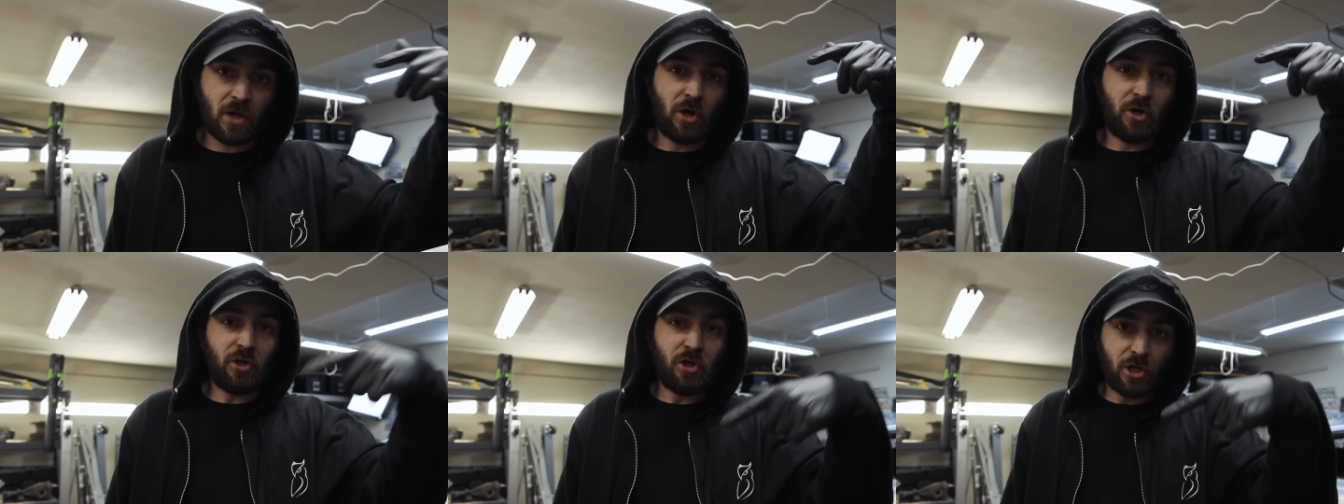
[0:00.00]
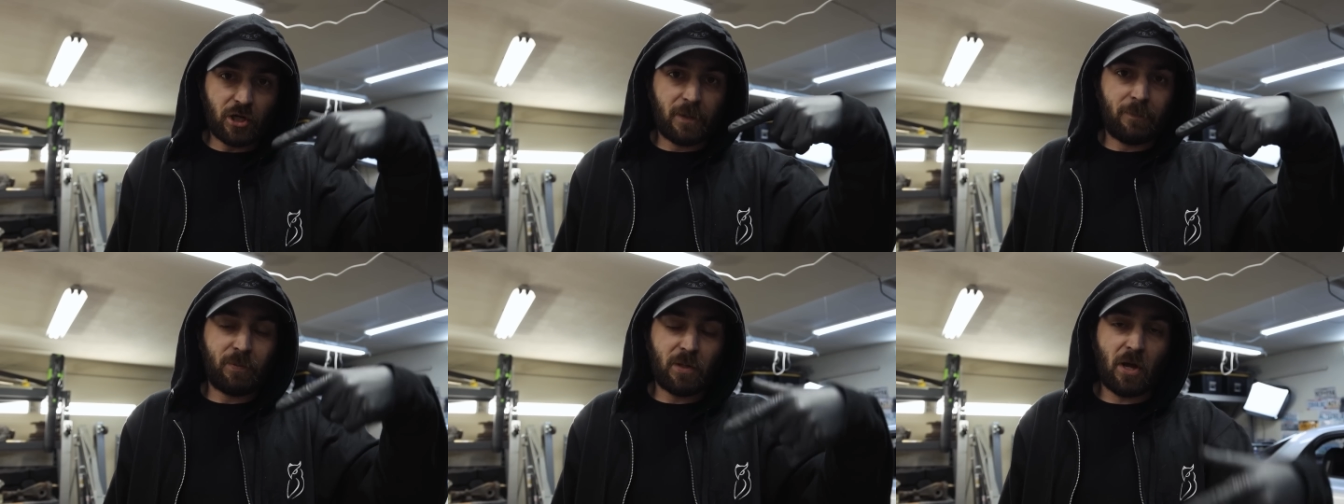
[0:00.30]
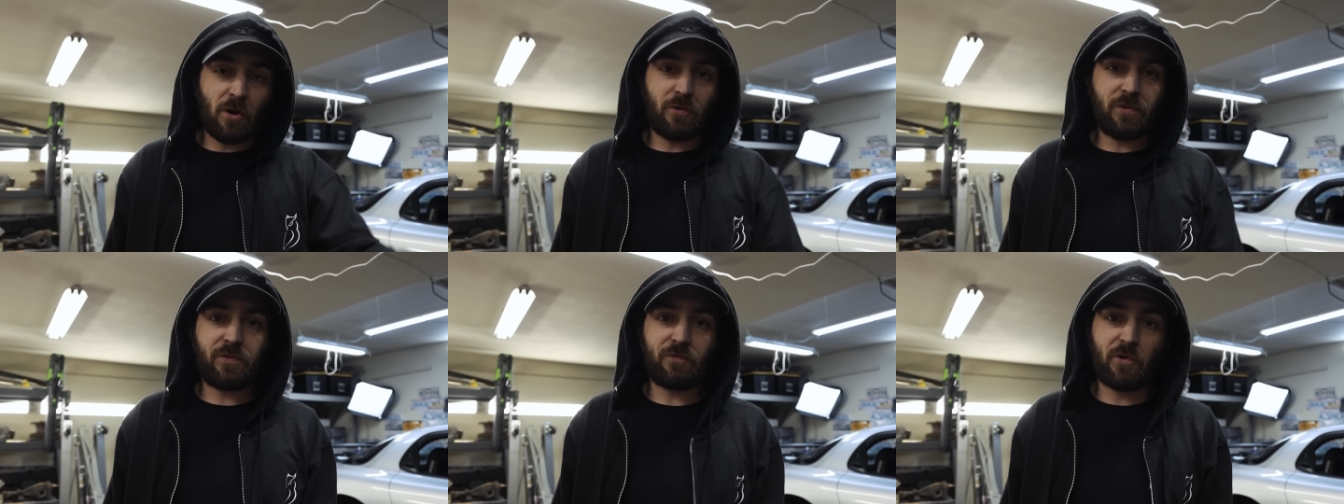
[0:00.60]
or you're gonna
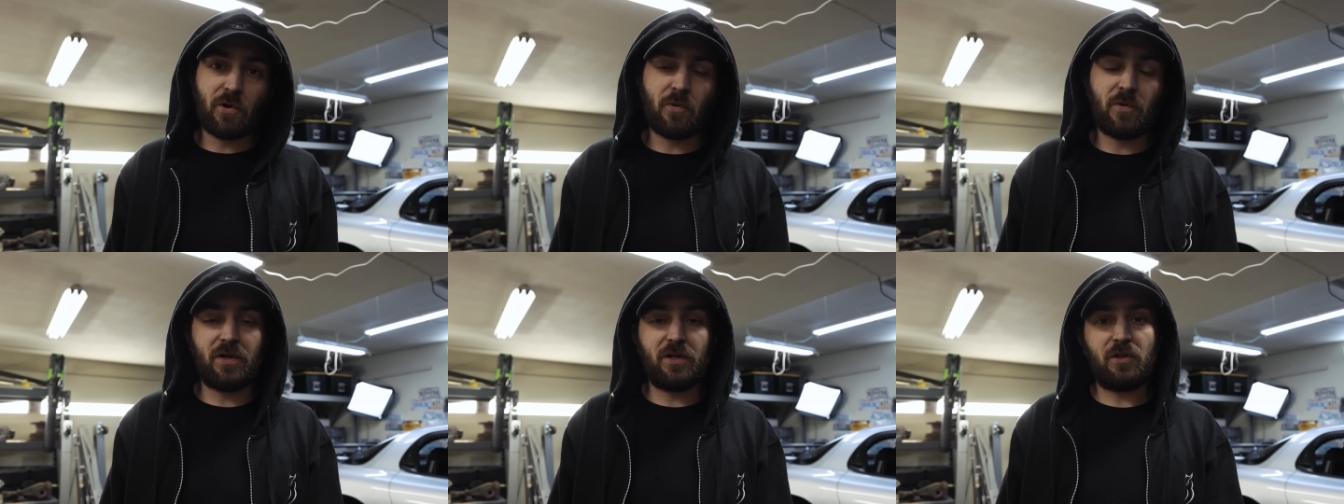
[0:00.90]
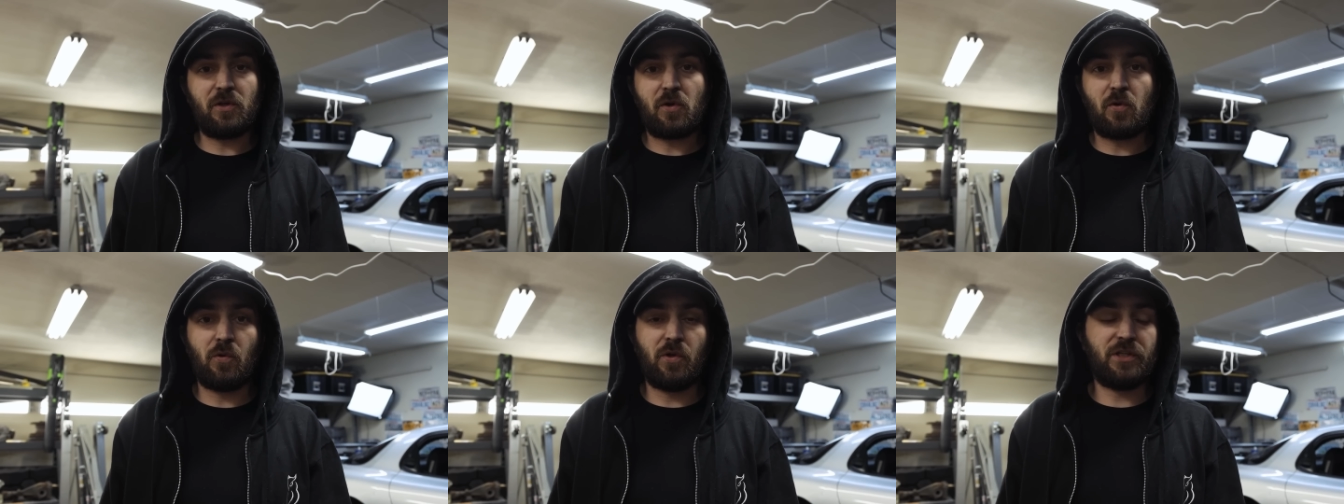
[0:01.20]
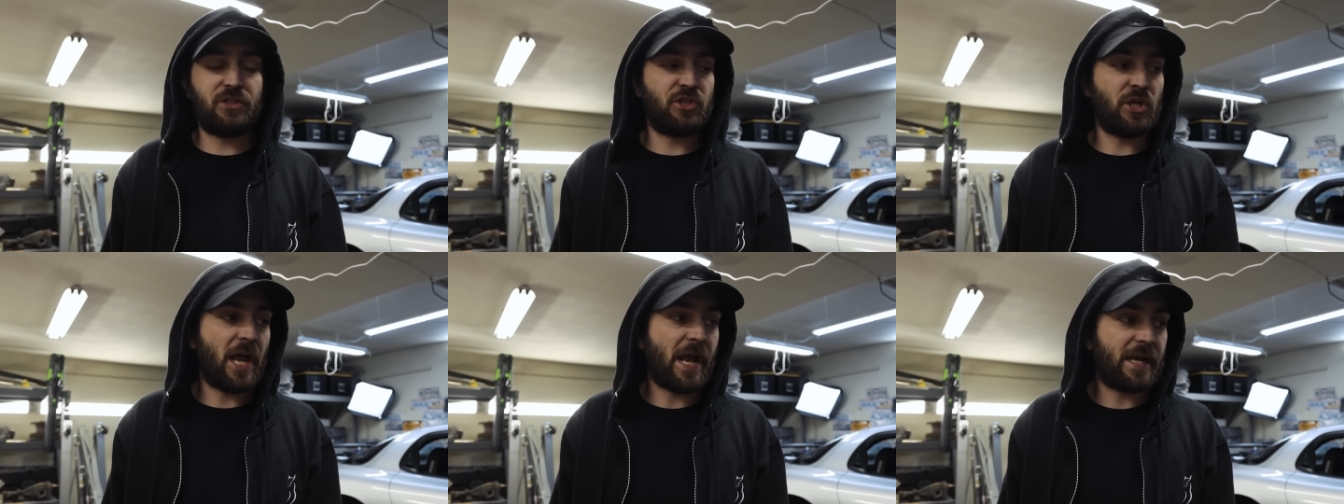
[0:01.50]
blow through into the
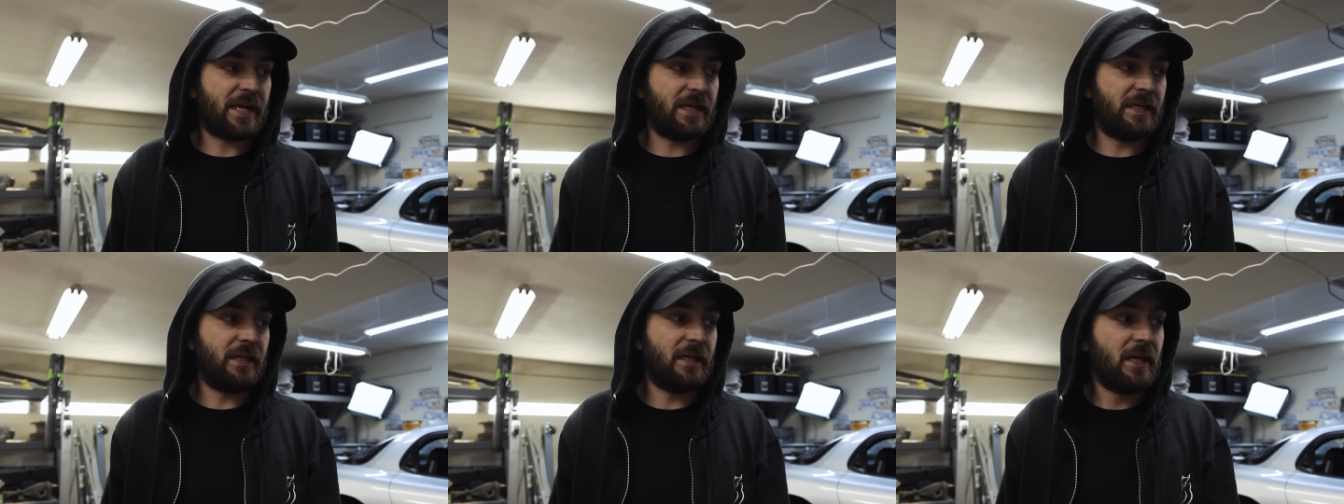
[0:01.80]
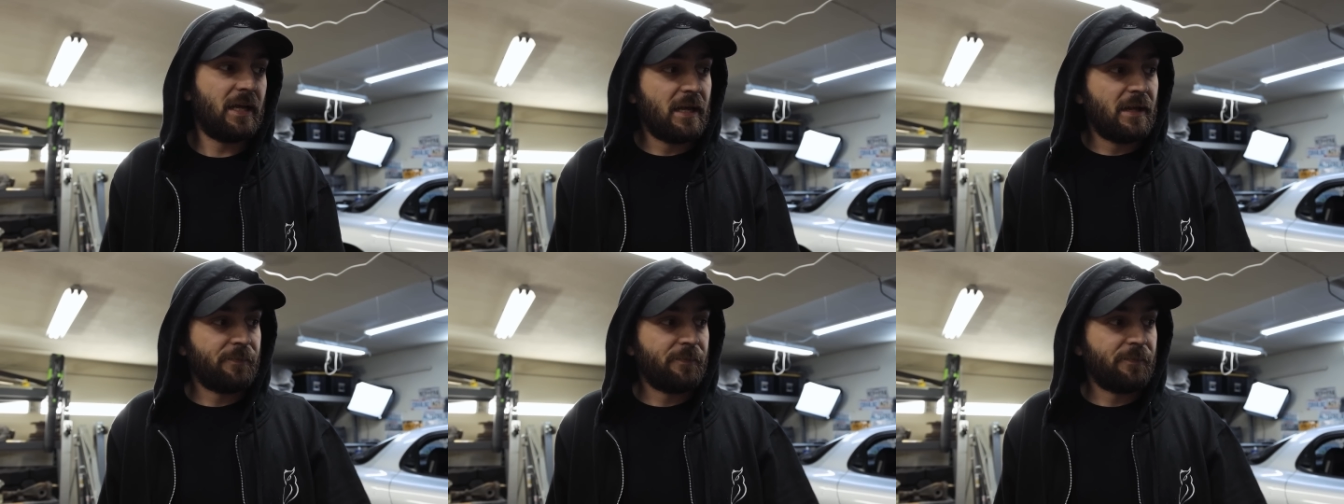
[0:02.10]
coolant jacket.